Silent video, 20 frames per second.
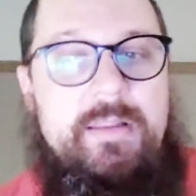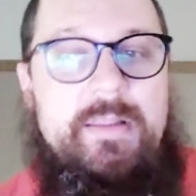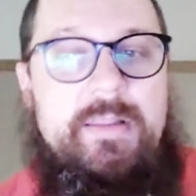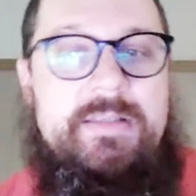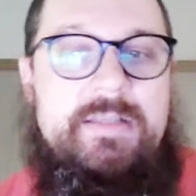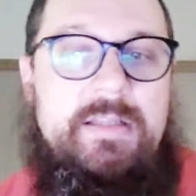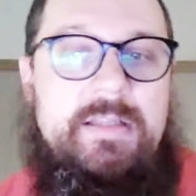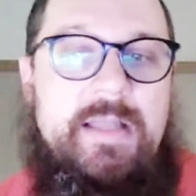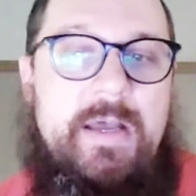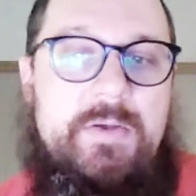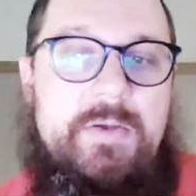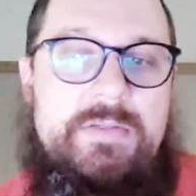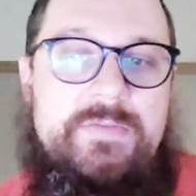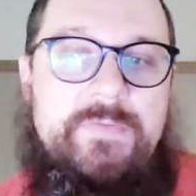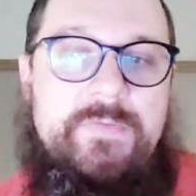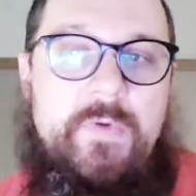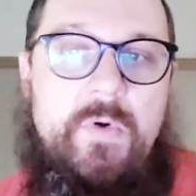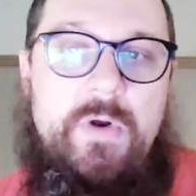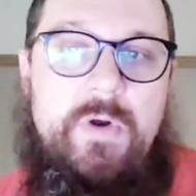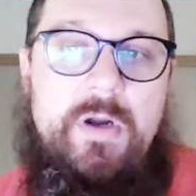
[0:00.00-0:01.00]
This allows
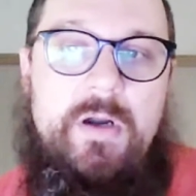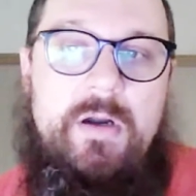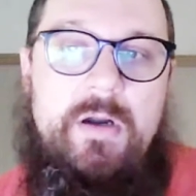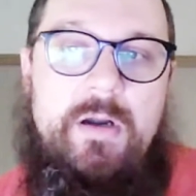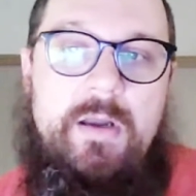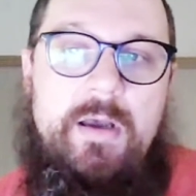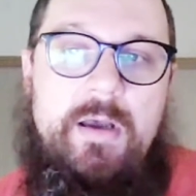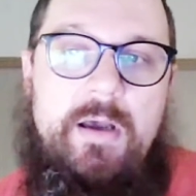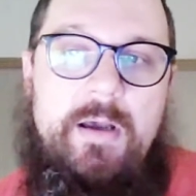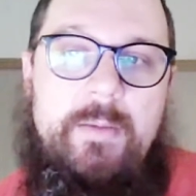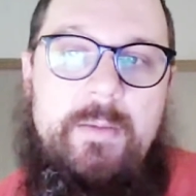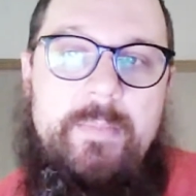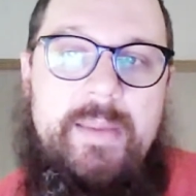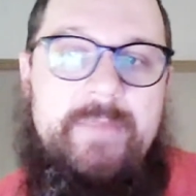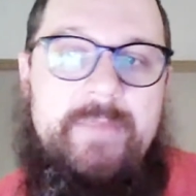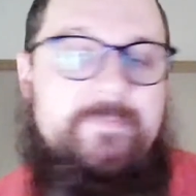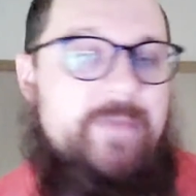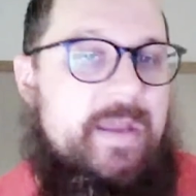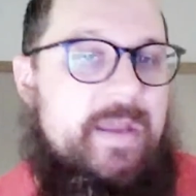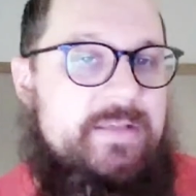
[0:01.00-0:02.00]
for
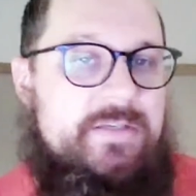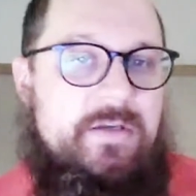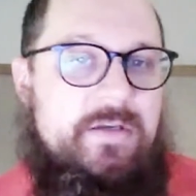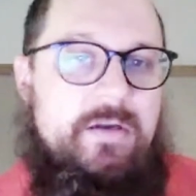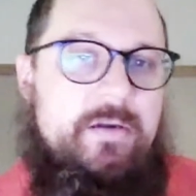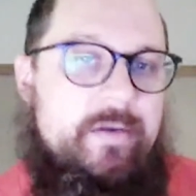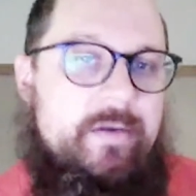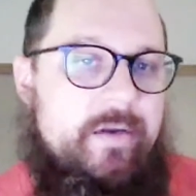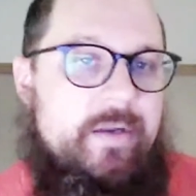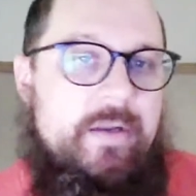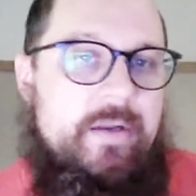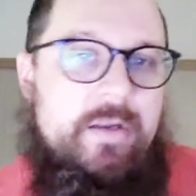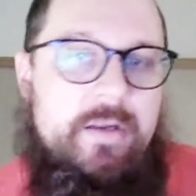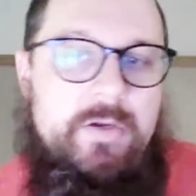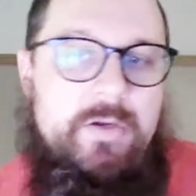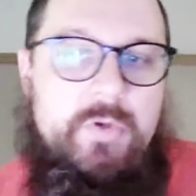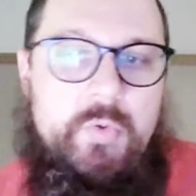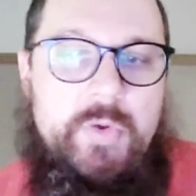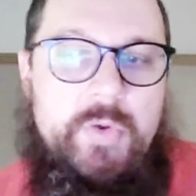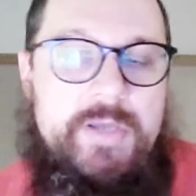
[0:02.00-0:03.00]
a faster
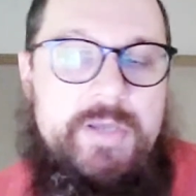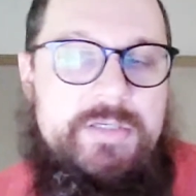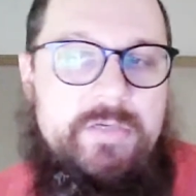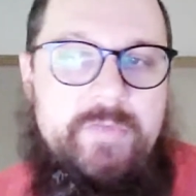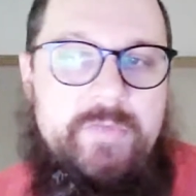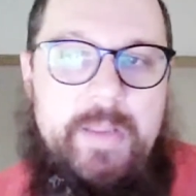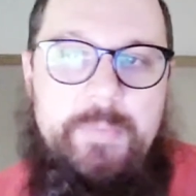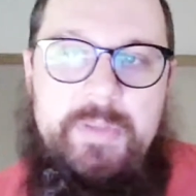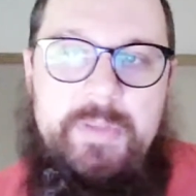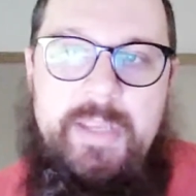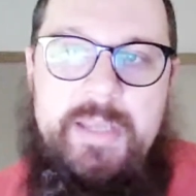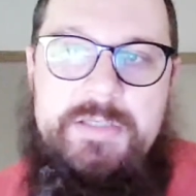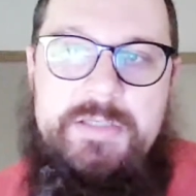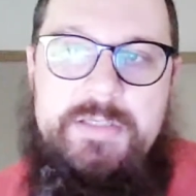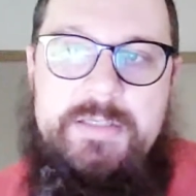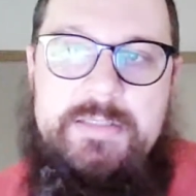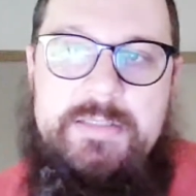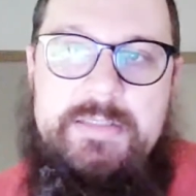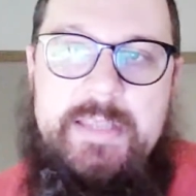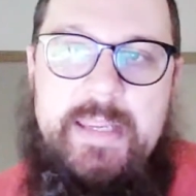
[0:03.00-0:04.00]
creation of
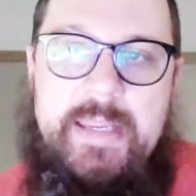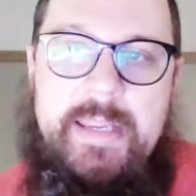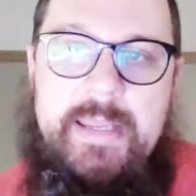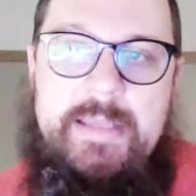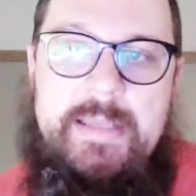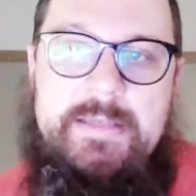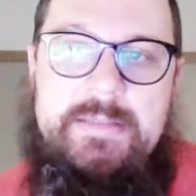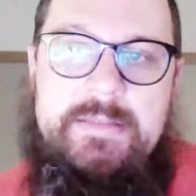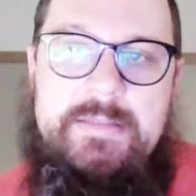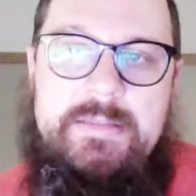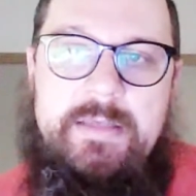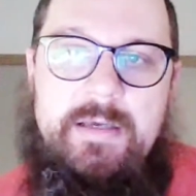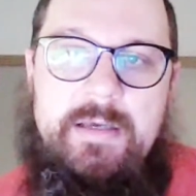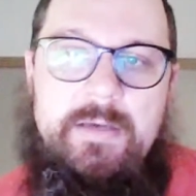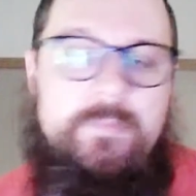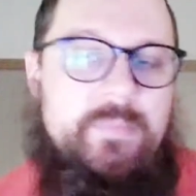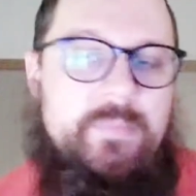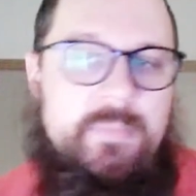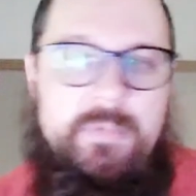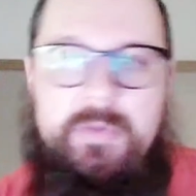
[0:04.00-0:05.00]
applications, and
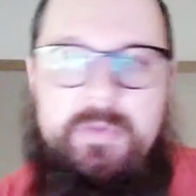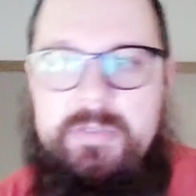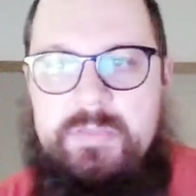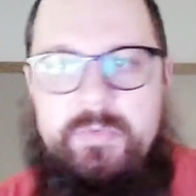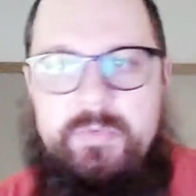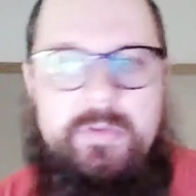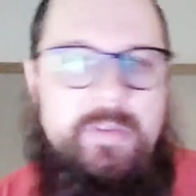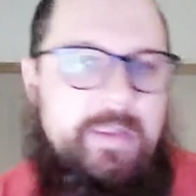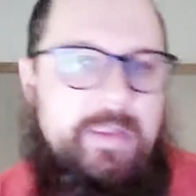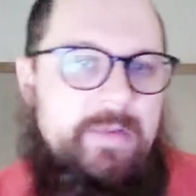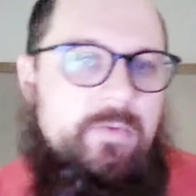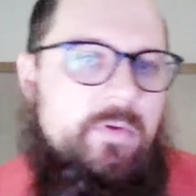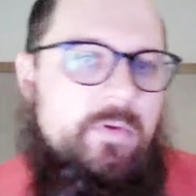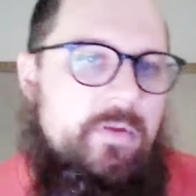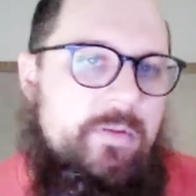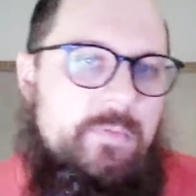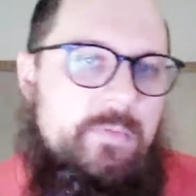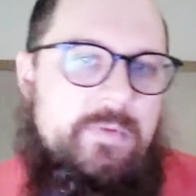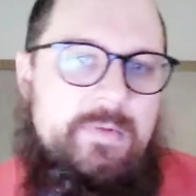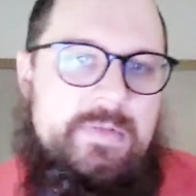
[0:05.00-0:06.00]
like
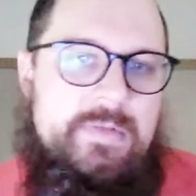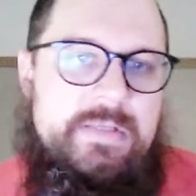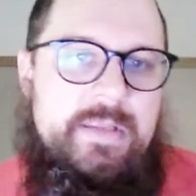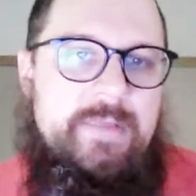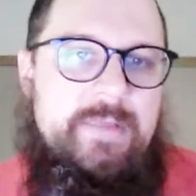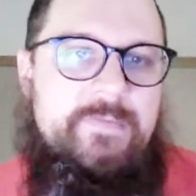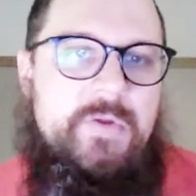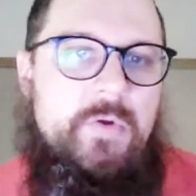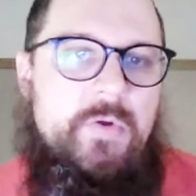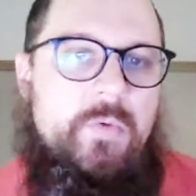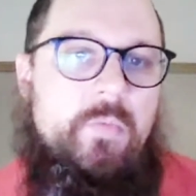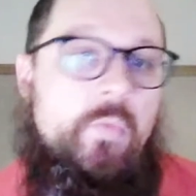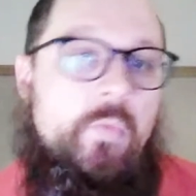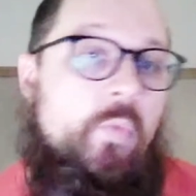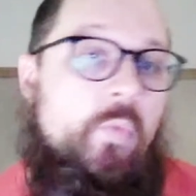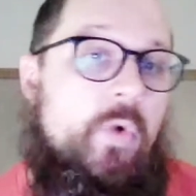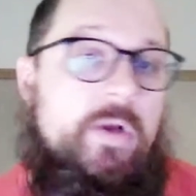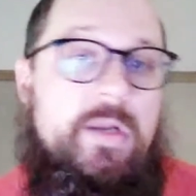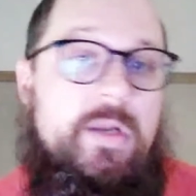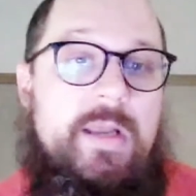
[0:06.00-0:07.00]
if you're
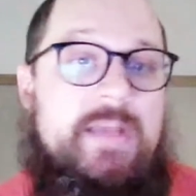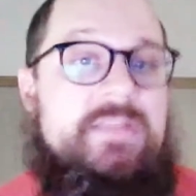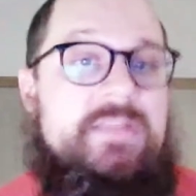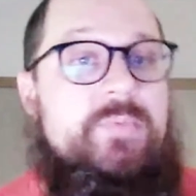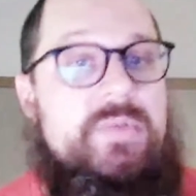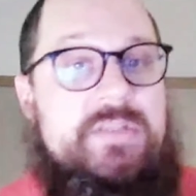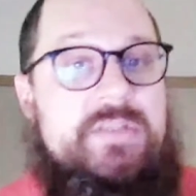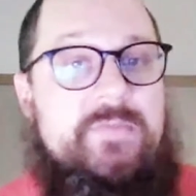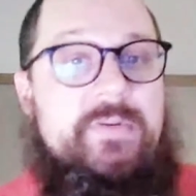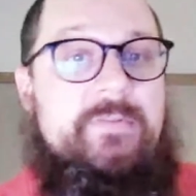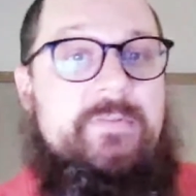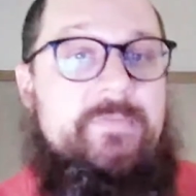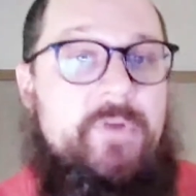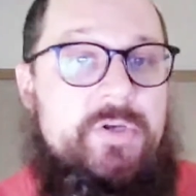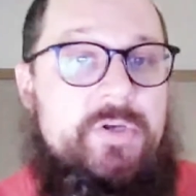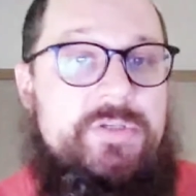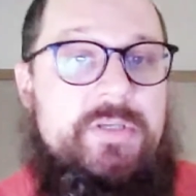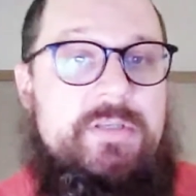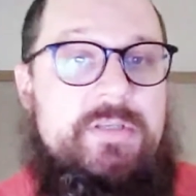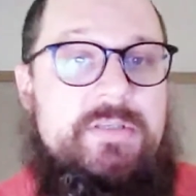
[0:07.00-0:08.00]
working on specific
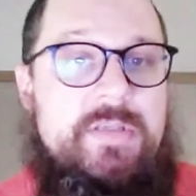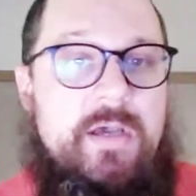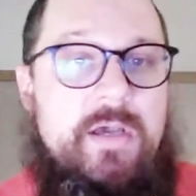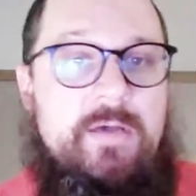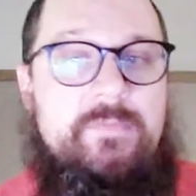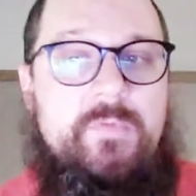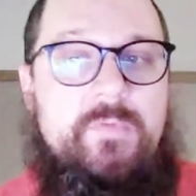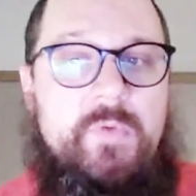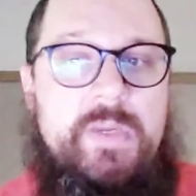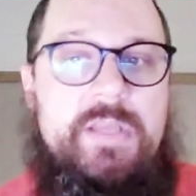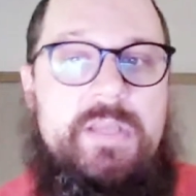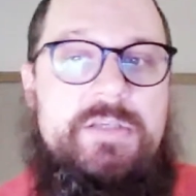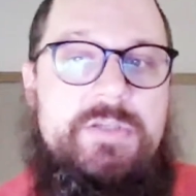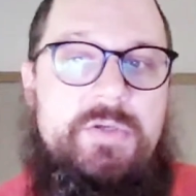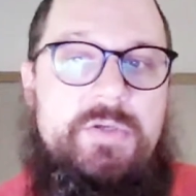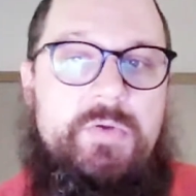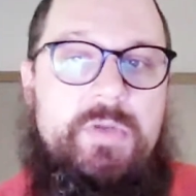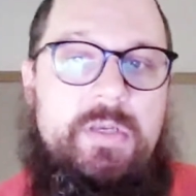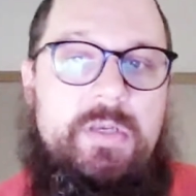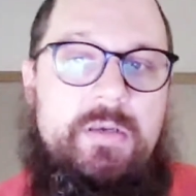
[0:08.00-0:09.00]
versions of
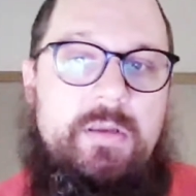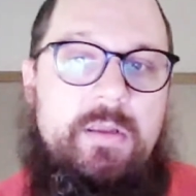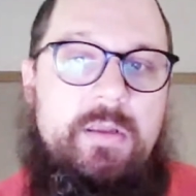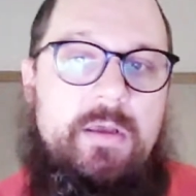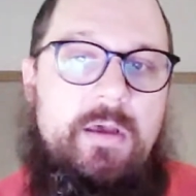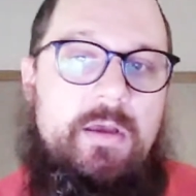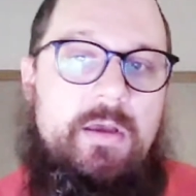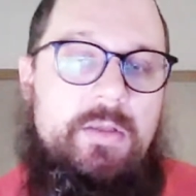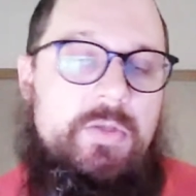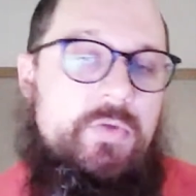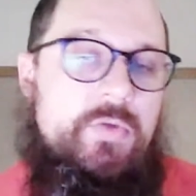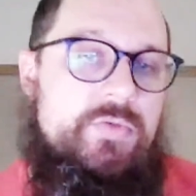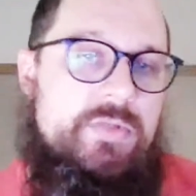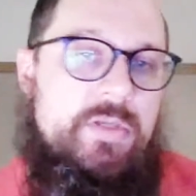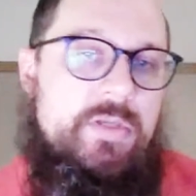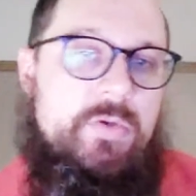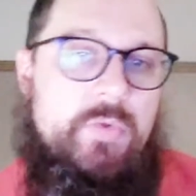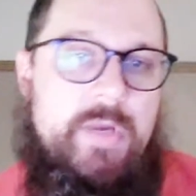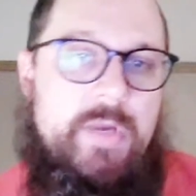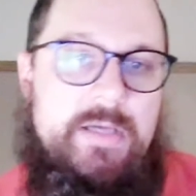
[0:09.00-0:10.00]
Reach, you can use
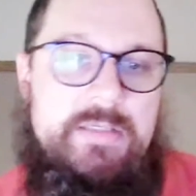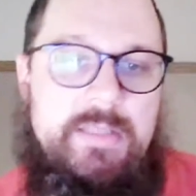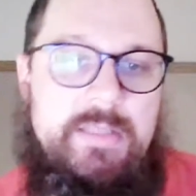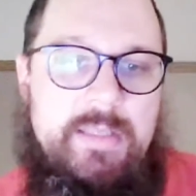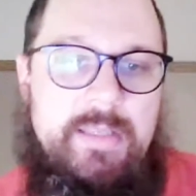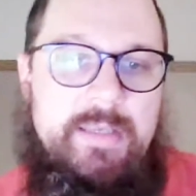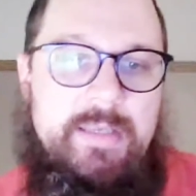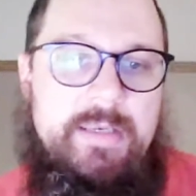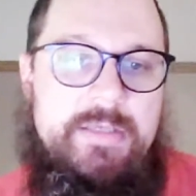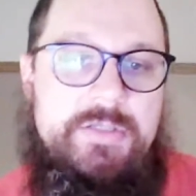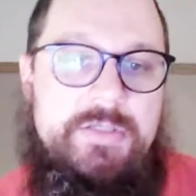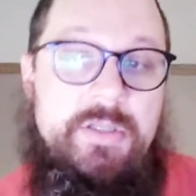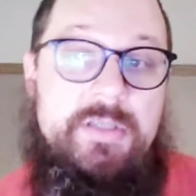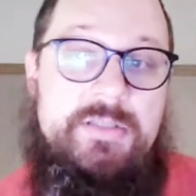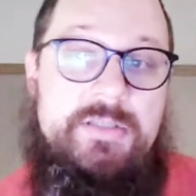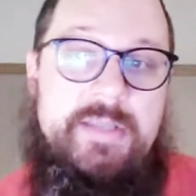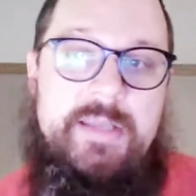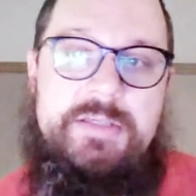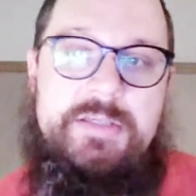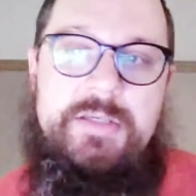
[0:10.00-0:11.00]
the correct
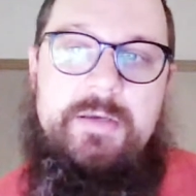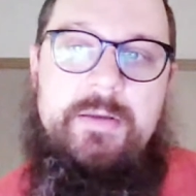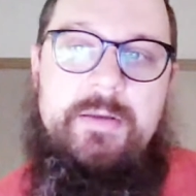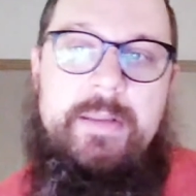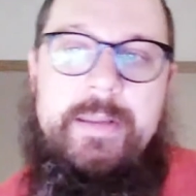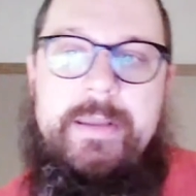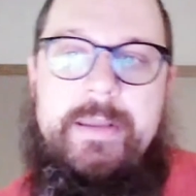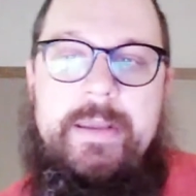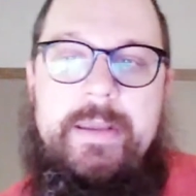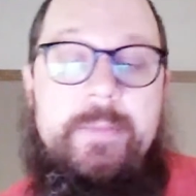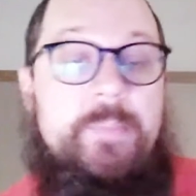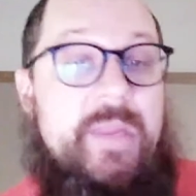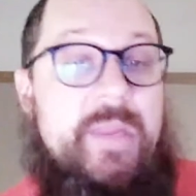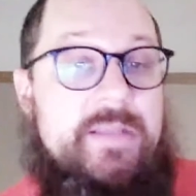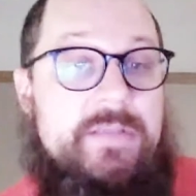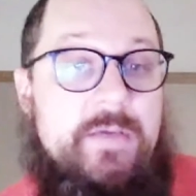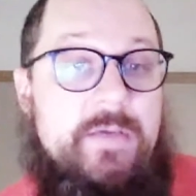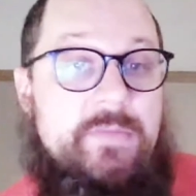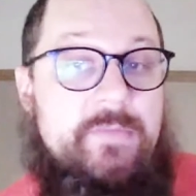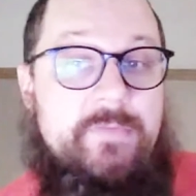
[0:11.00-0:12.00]
initialization
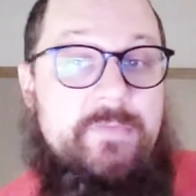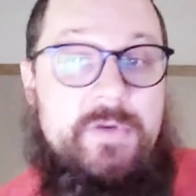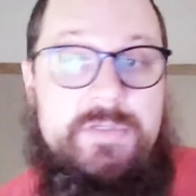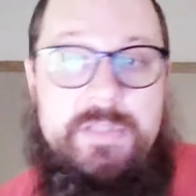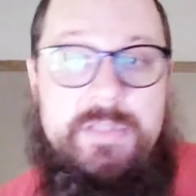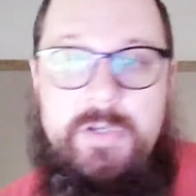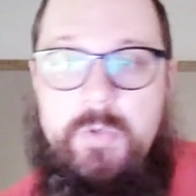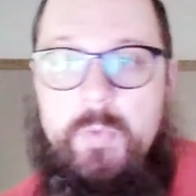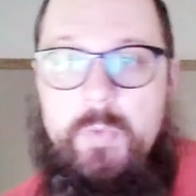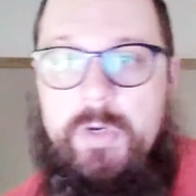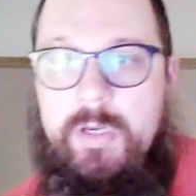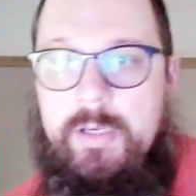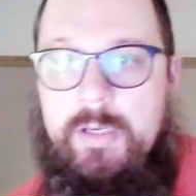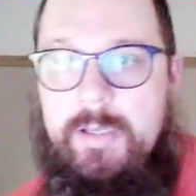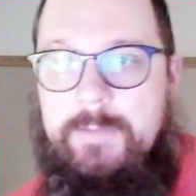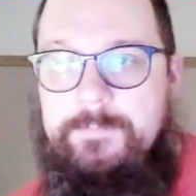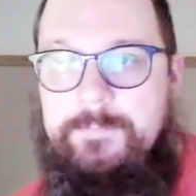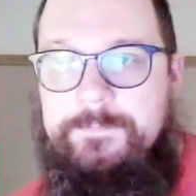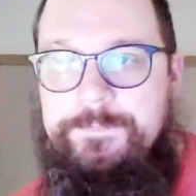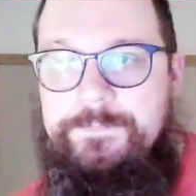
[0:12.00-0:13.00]
based off the version that you're working
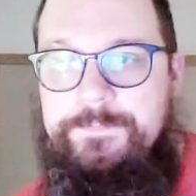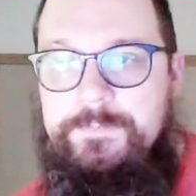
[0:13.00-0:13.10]
on.